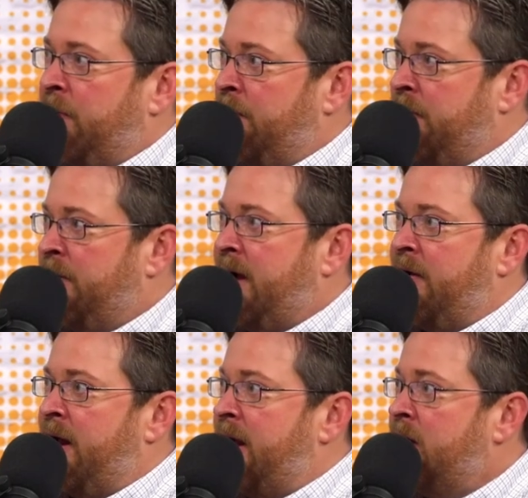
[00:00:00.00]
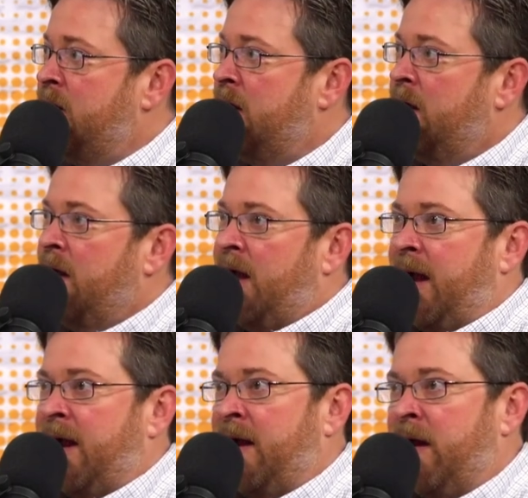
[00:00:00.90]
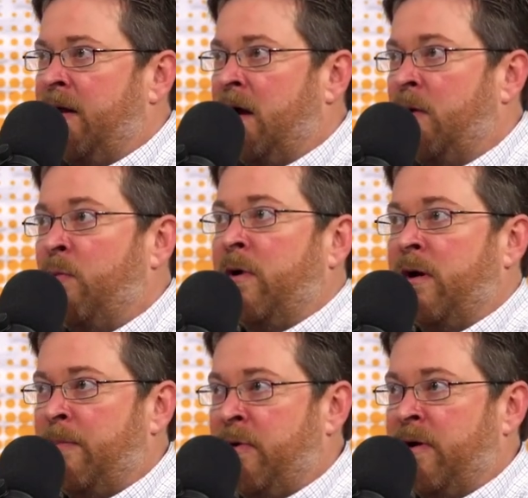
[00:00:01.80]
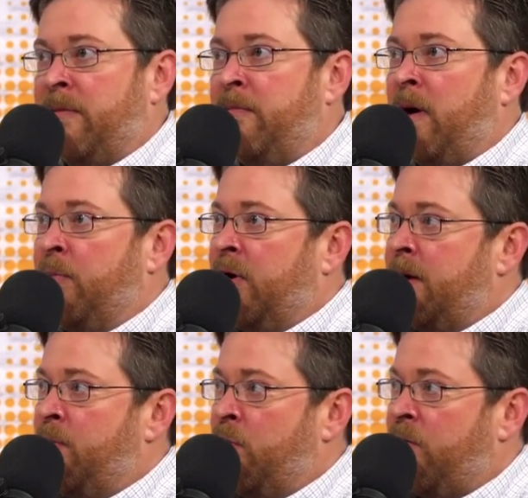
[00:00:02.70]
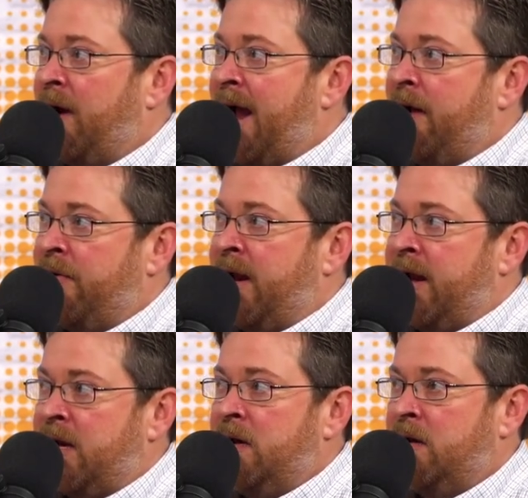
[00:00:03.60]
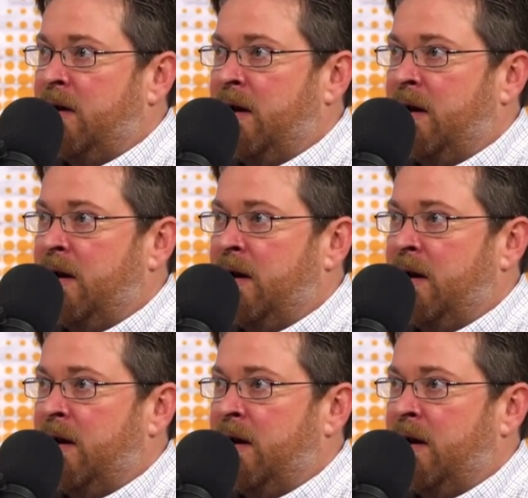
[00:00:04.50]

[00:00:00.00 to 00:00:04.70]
on a building out in Aiken, and we're going to put a brick and mortar out in Aiken,